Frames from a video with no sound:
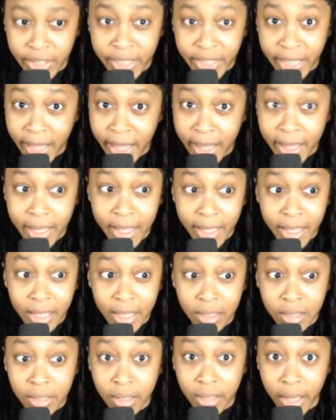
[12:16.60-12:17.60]
That
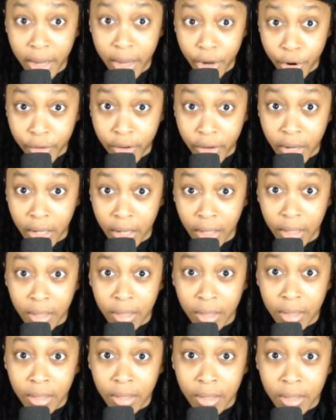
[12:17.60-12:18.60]
is scary.
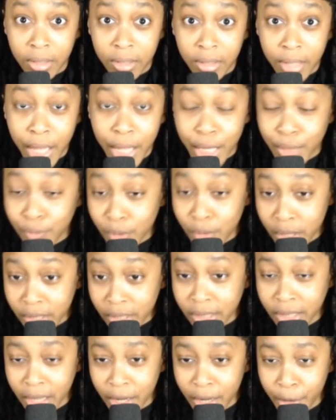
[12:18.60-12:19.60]
It's really
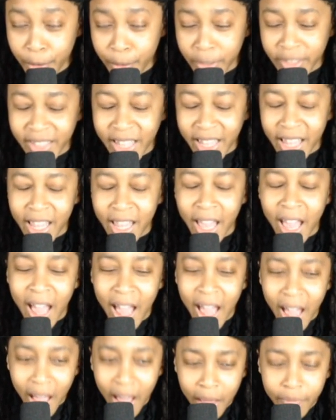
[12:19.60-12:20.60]
scary. They
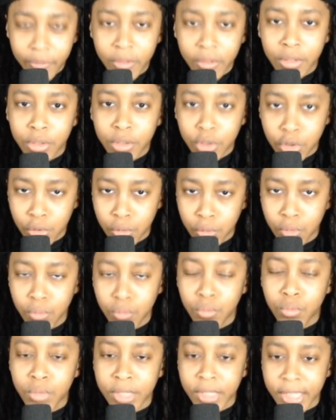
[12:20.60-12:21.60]
have
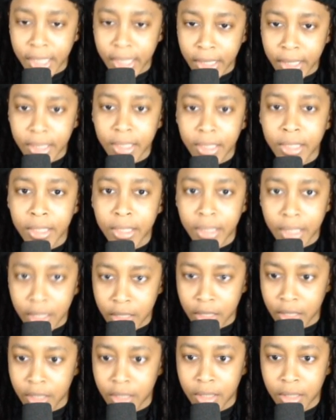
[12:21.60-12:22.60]
to get
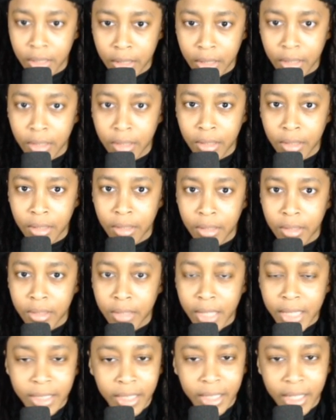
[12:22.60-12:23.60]
younger.
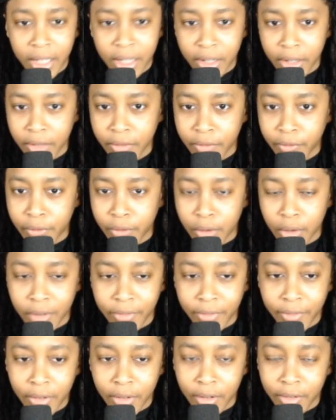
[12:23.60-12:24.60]
That's the key for,
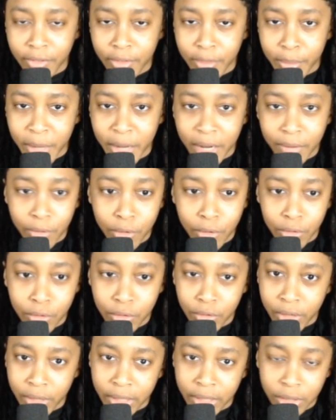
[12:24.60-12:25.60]
for, for Matt
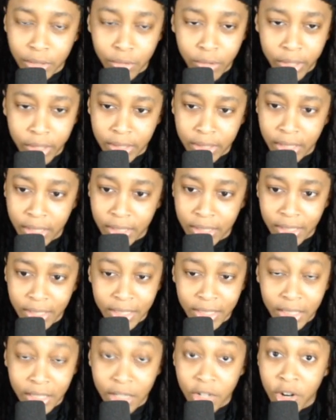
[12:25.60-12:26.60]
Rhule and this organization
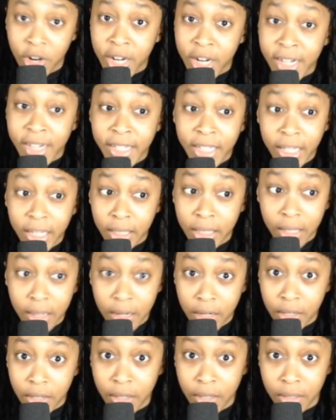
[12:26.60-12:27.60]
this year. Get
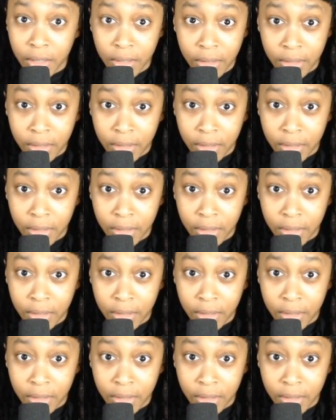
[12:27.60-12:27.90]
younger.